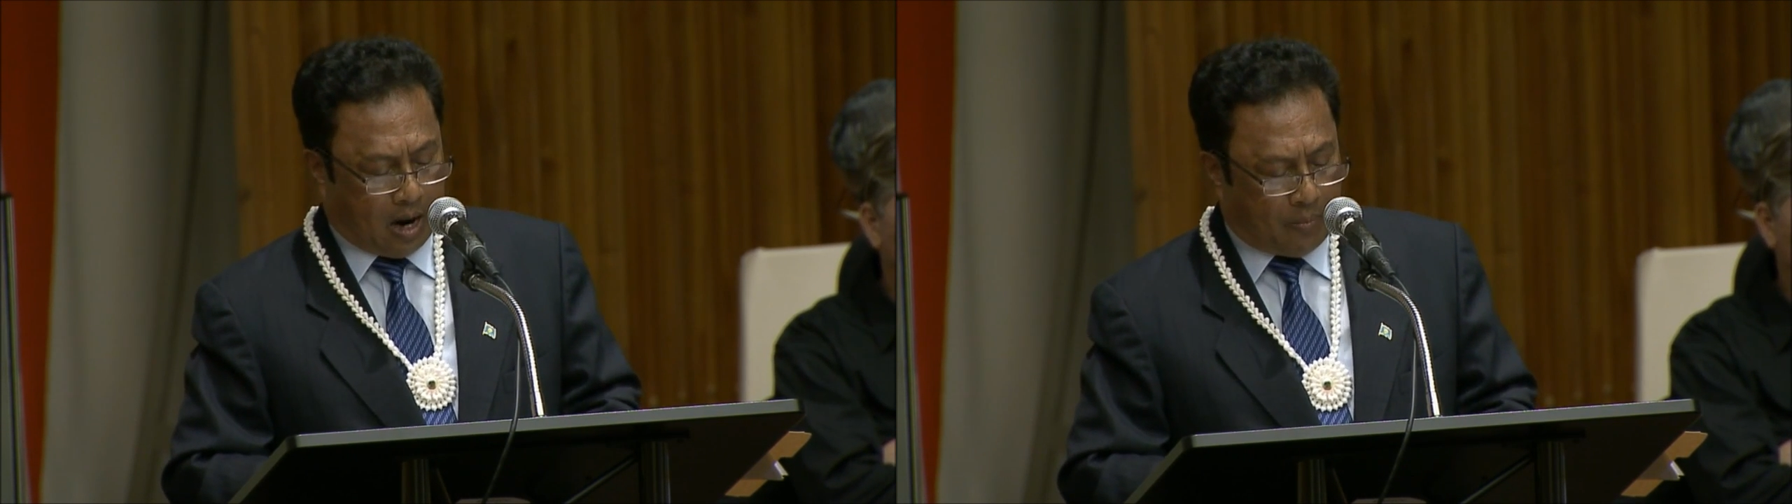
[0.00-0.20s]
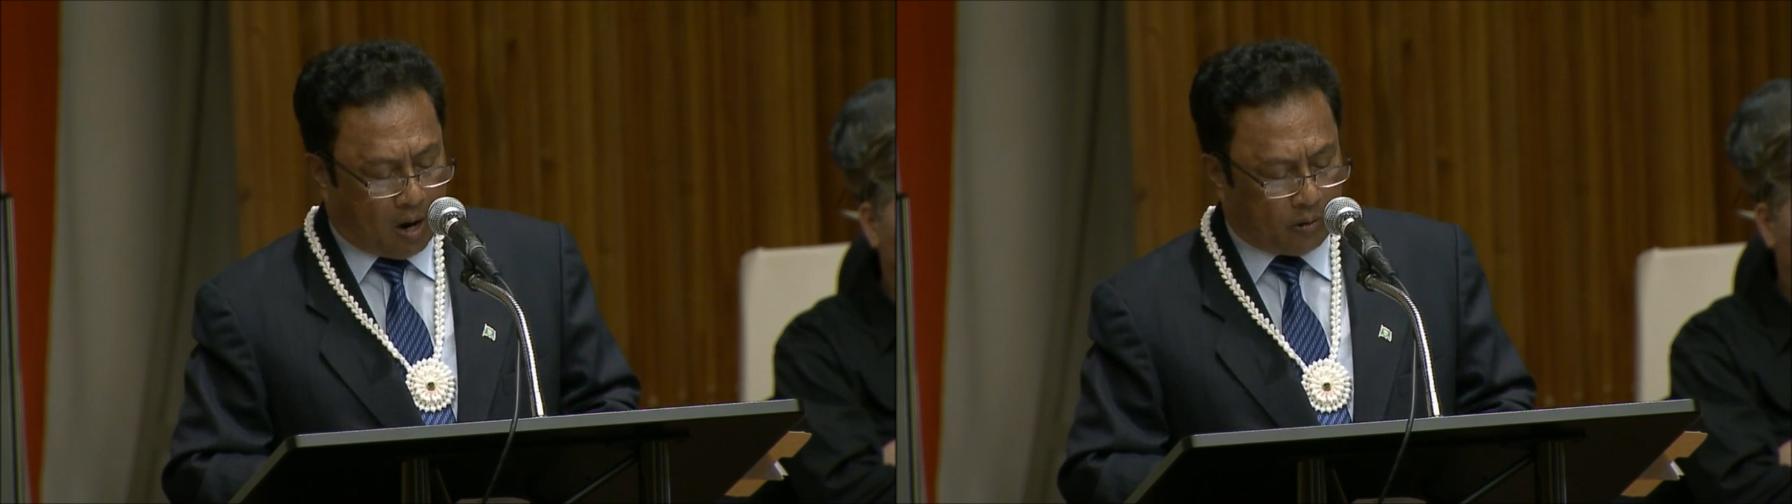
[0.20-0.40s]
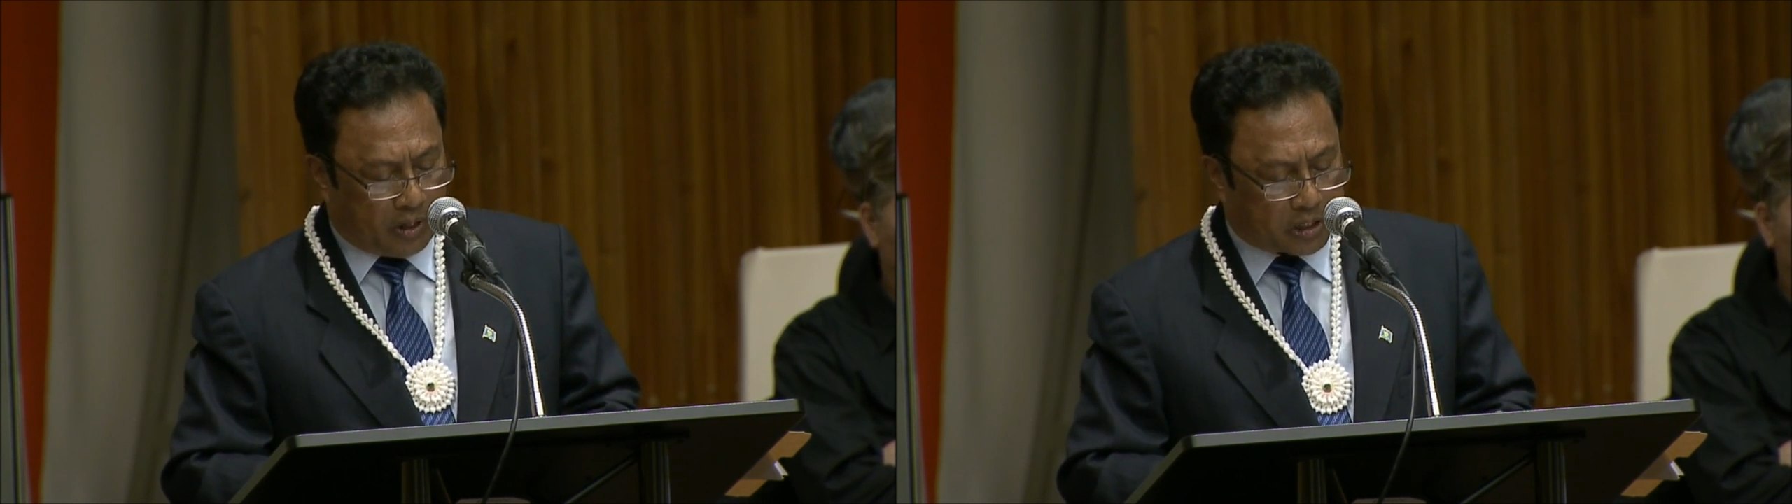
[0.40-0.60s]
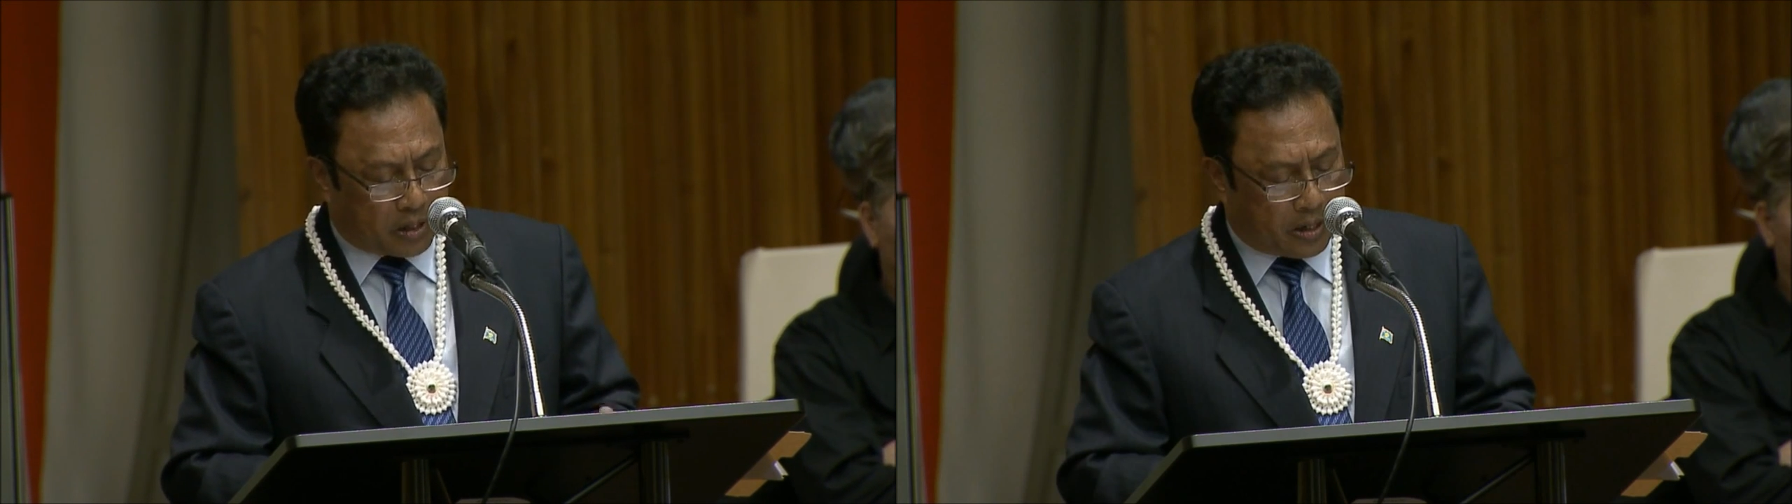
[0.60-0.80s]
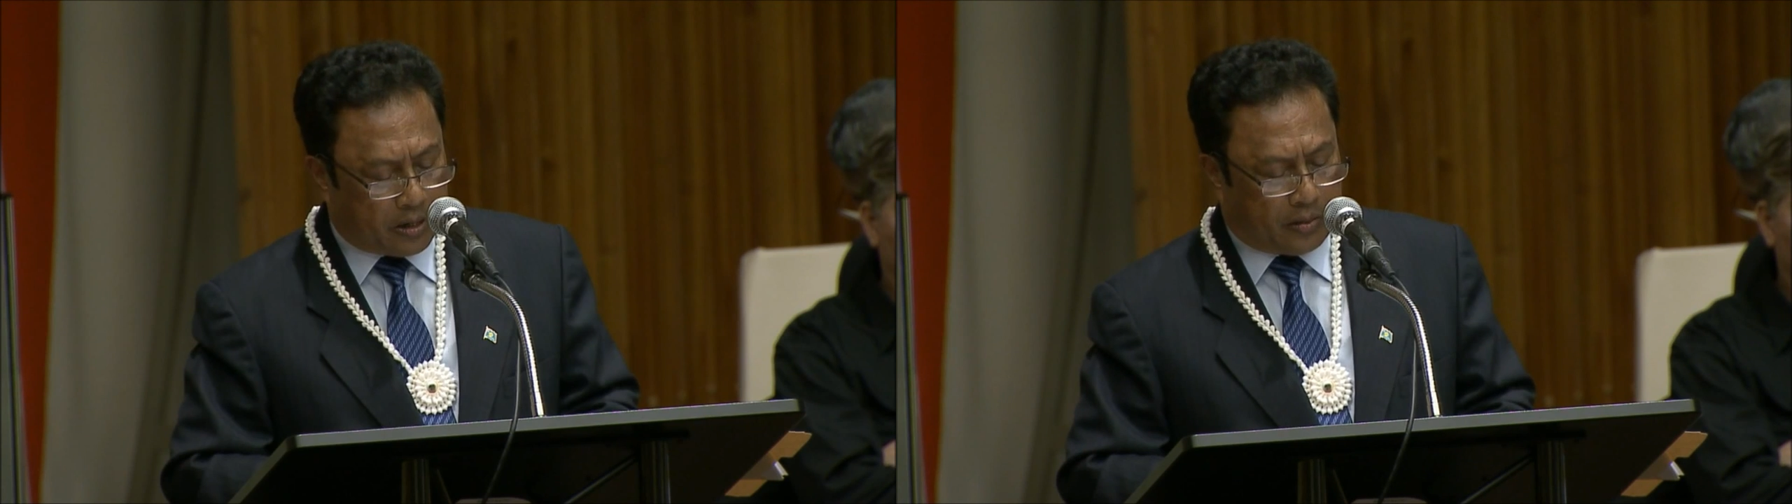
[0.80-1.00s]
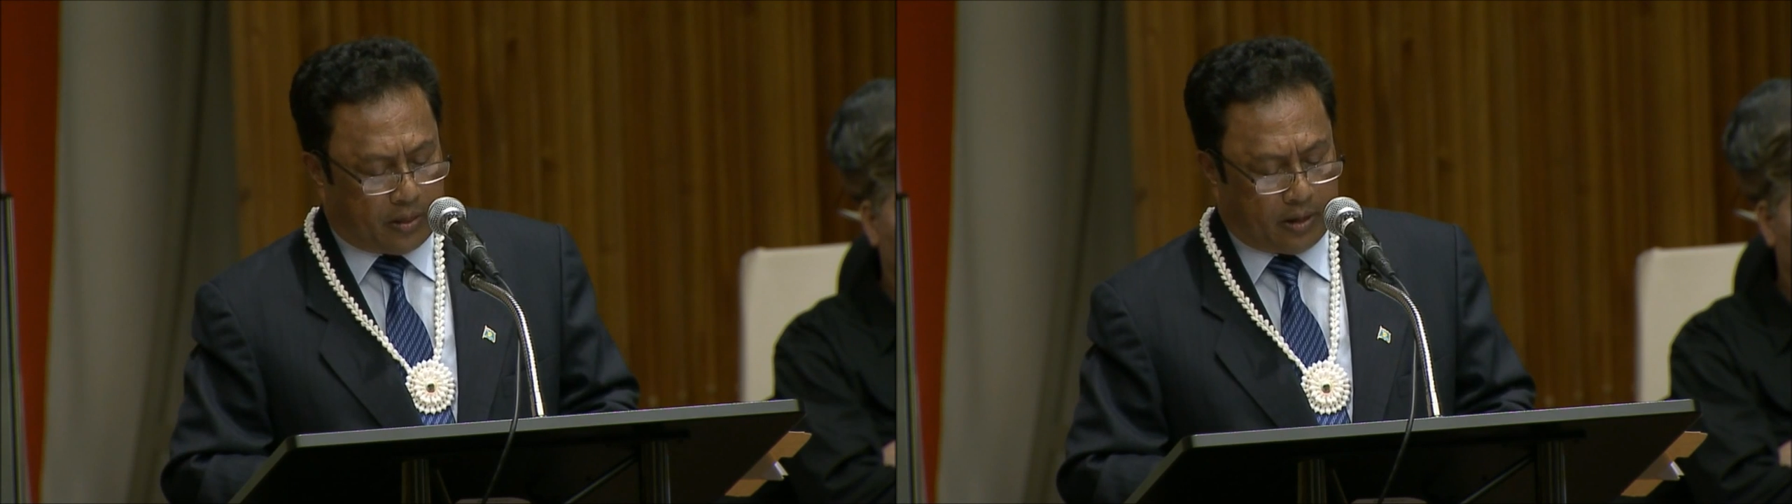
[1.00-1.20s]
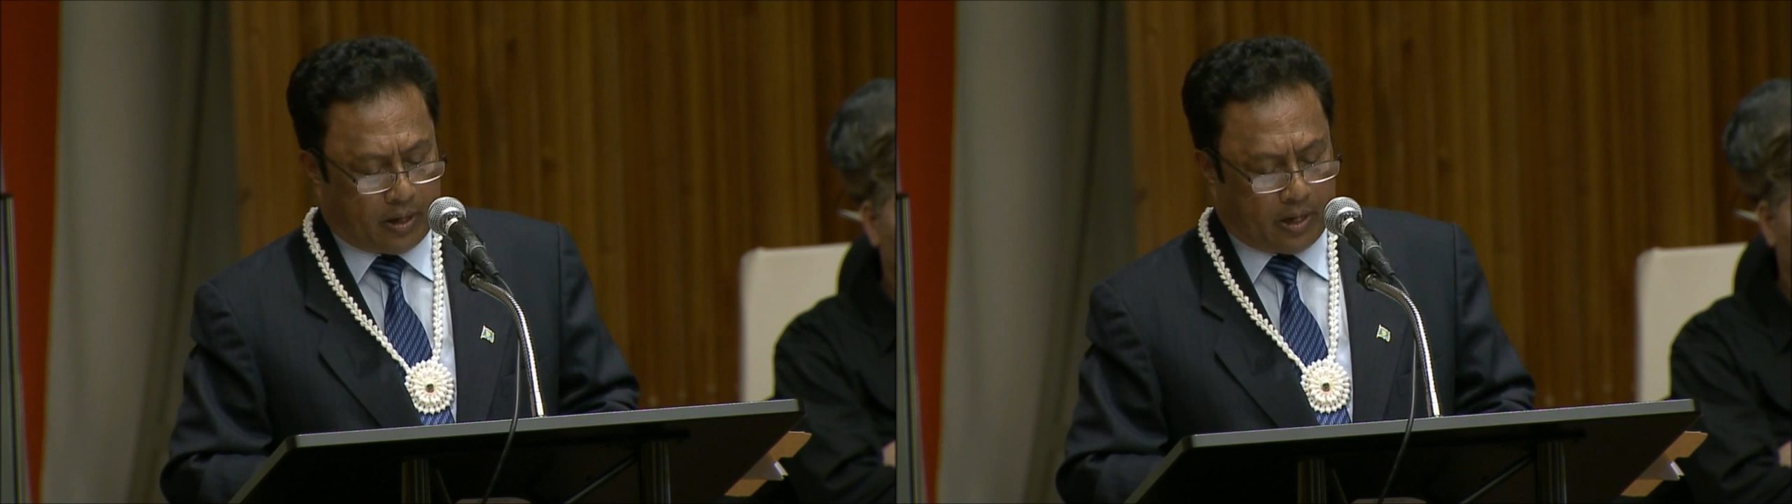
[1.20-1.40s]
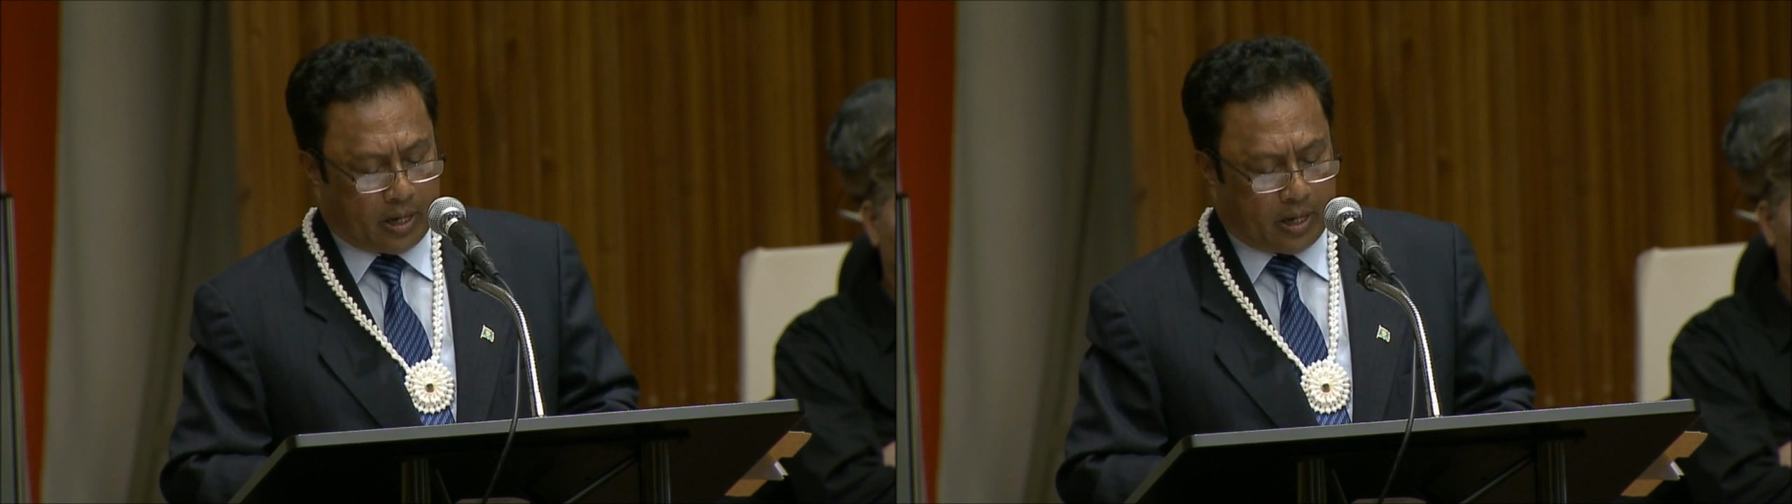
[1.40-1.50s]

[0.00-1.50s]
about this earth